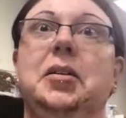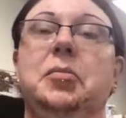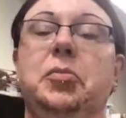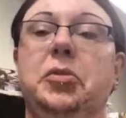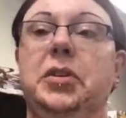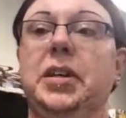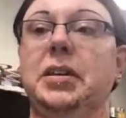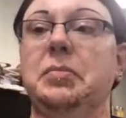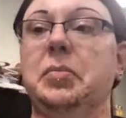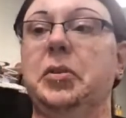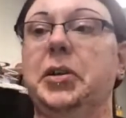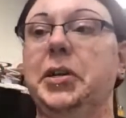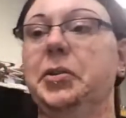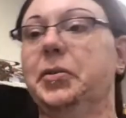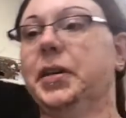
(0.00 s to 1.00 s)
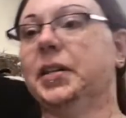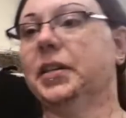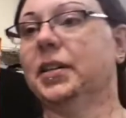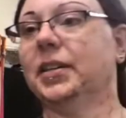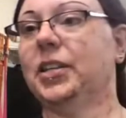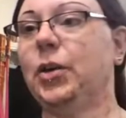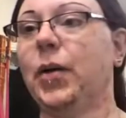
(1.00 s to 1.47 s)
Pretty
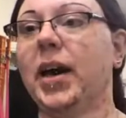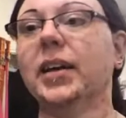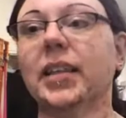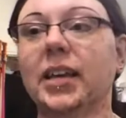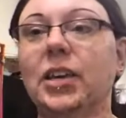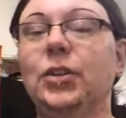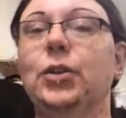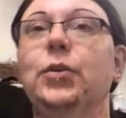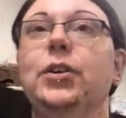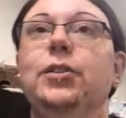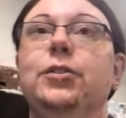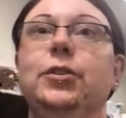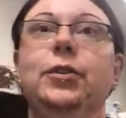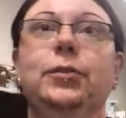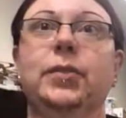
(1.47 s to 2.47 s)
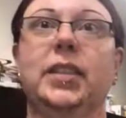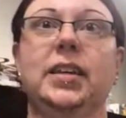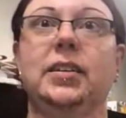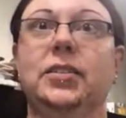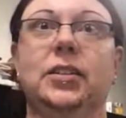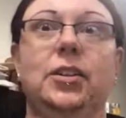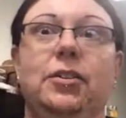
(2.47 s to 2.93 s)
quick. You act like you know what you're doing with
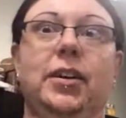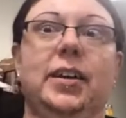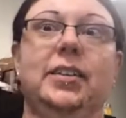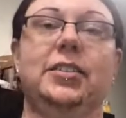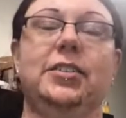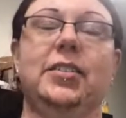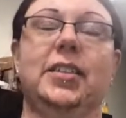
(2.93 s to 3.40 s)
these and know how to do